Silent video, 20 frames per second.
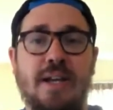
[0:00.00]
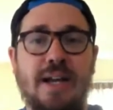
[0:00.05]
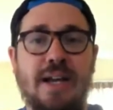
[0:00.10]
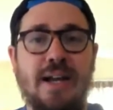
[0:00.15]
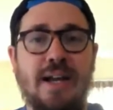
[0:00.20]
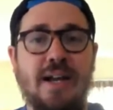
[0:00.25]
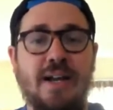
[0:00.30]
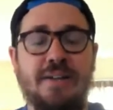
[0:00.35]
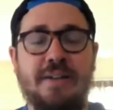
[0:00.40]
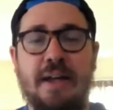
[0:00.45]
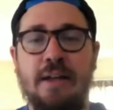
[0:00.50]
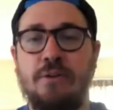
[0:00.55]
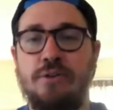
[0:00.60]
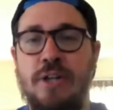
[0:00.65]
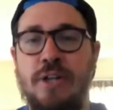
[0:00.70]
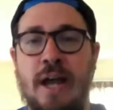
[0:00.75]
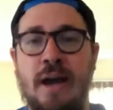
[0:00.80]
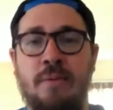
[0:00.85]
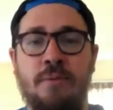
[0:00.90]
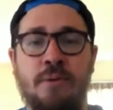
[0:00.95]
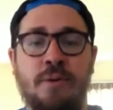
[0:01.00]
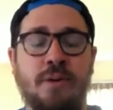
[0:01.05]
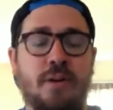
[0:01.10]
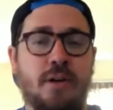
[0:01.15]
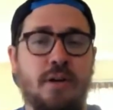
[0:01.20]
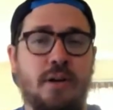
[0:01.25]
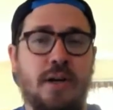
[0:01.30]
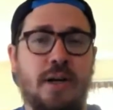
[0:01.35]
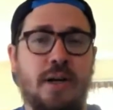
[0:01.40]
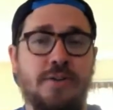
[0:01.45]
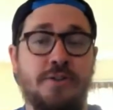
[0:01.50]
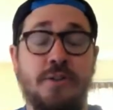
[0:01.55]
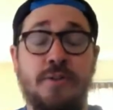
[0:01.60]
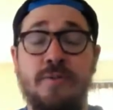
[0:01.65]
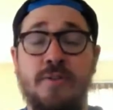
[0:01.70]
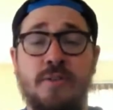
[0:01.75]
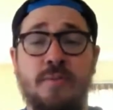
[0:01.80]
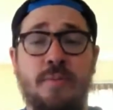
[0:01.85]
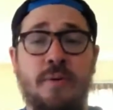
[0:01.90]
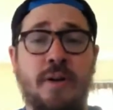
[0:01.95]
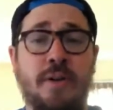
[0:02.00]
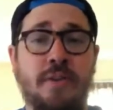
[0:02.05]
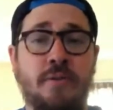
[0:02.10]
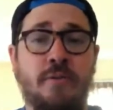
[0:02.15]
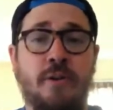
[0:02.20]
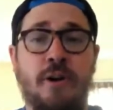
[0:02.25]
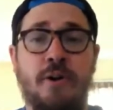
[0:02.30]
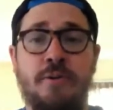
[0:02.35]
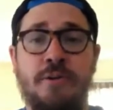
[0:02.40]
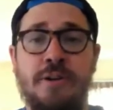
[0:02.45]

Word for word: Tyler Chatwood, uh, serviceable on the road.